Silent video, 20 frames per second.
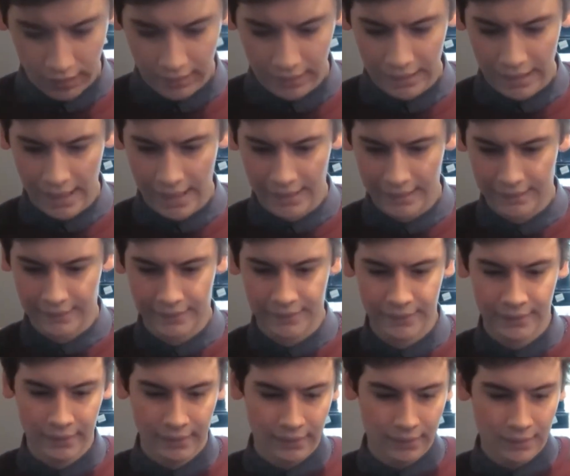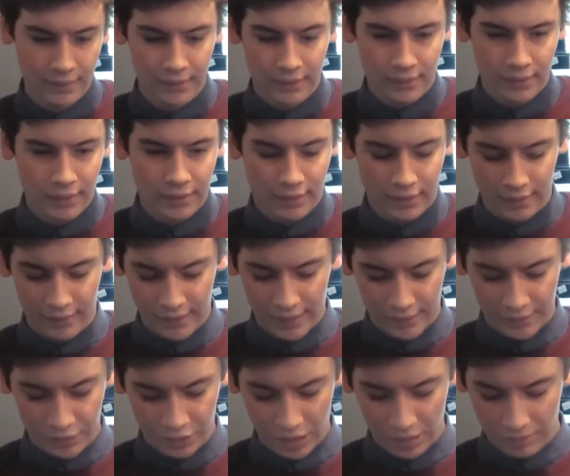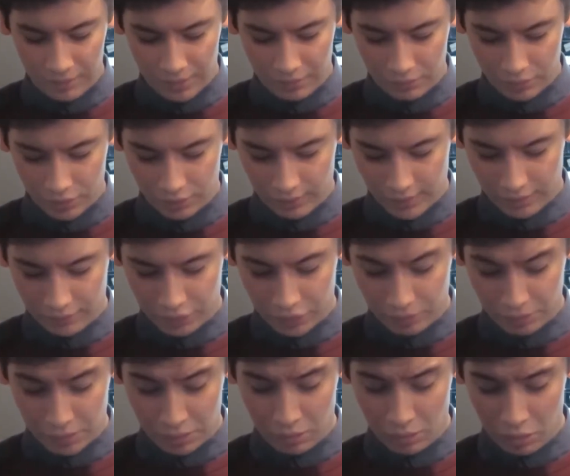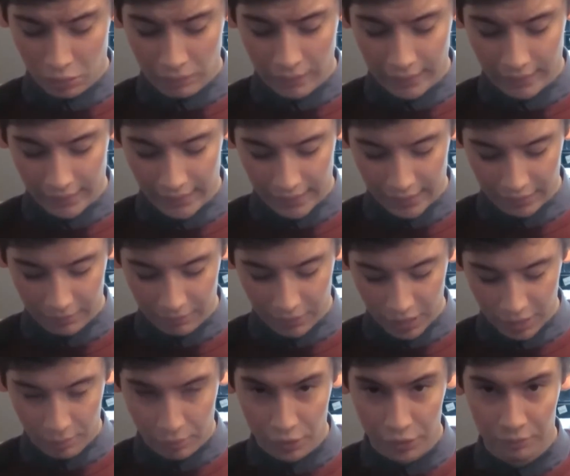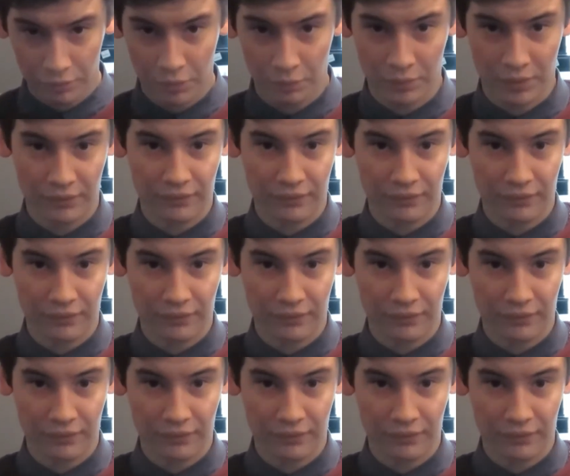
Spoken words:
and at that time it was around 2 o'clock when I had my appointment